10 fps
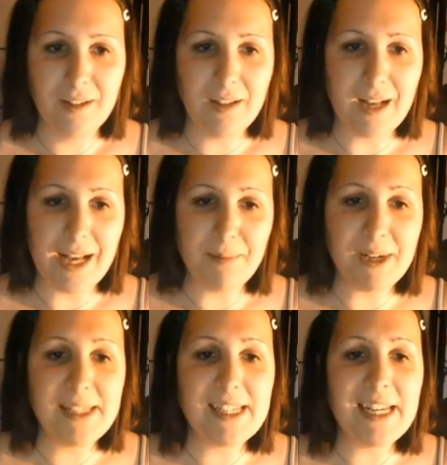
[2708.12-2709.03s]
I
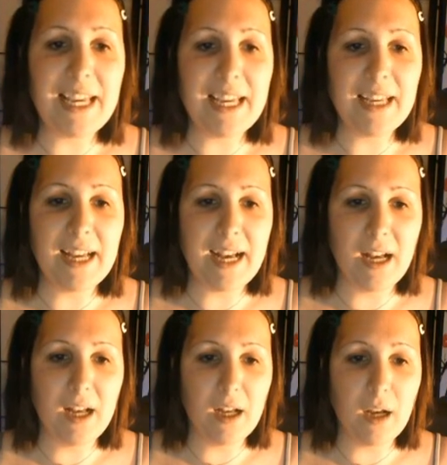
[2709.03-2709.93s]
press delete.
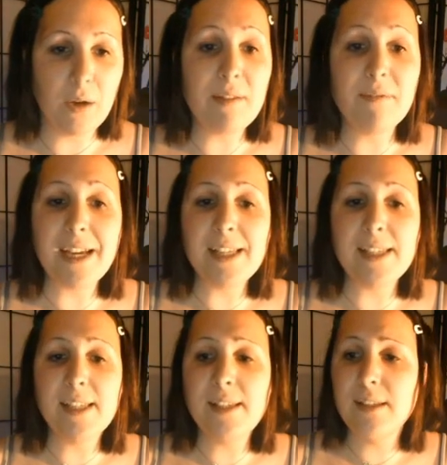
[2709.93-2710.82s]
Only
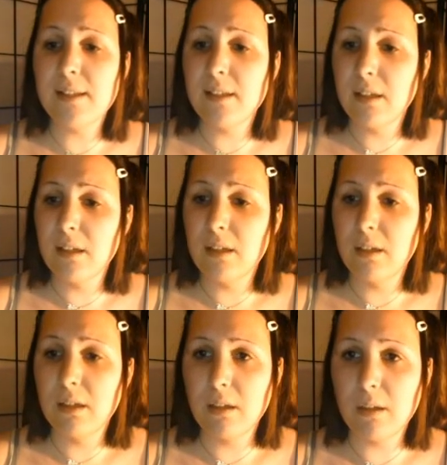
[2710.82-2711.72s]
faces?
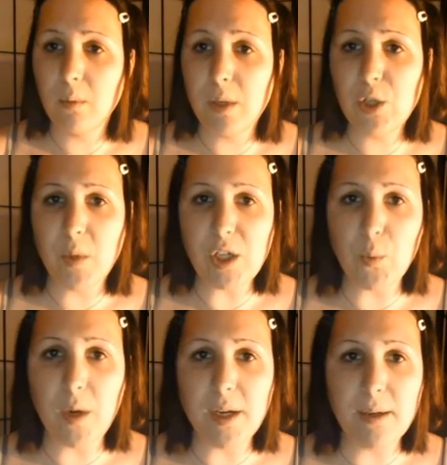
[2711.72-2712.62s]
Which which
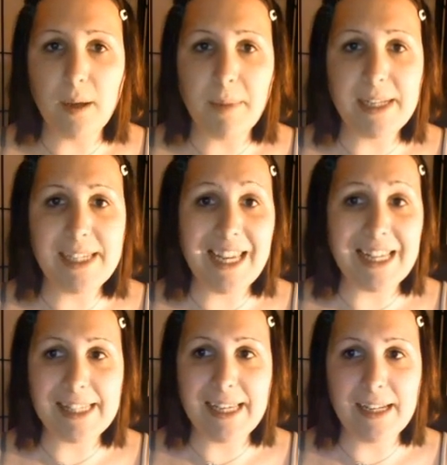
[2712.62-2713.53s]
one am I
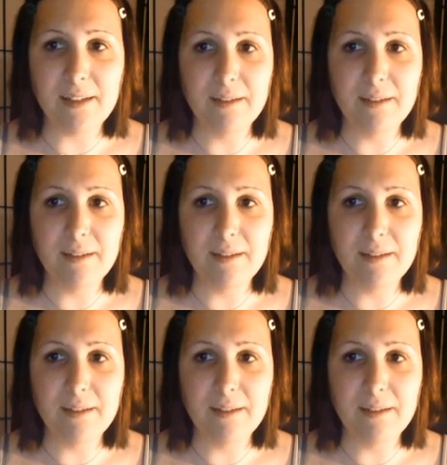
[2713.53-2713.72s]
deleting?